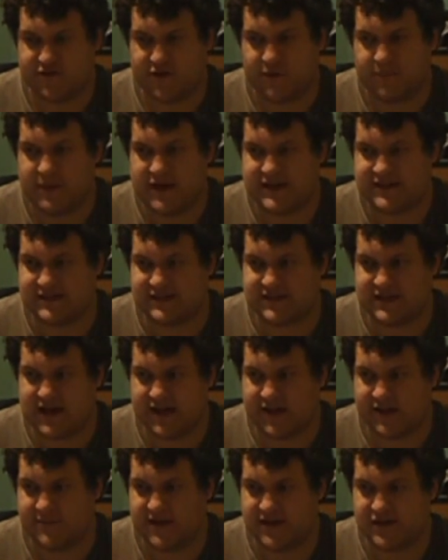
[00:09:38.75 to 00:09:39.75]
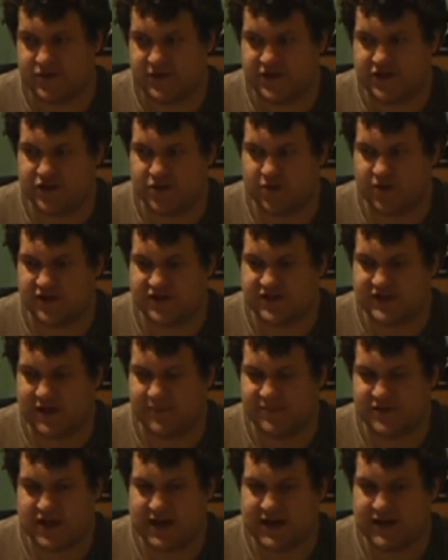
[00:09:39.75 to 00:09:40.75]
for Best Documentary Short
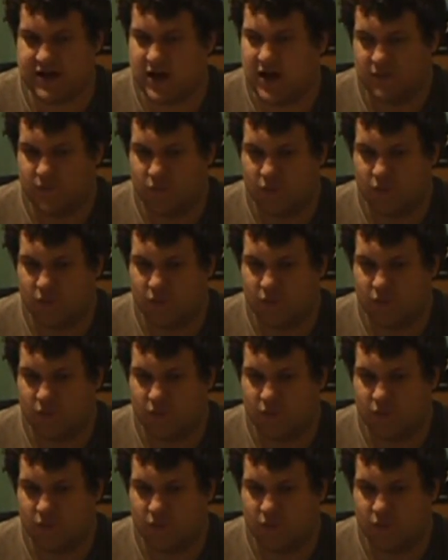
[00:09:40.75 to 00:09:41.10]
Subject.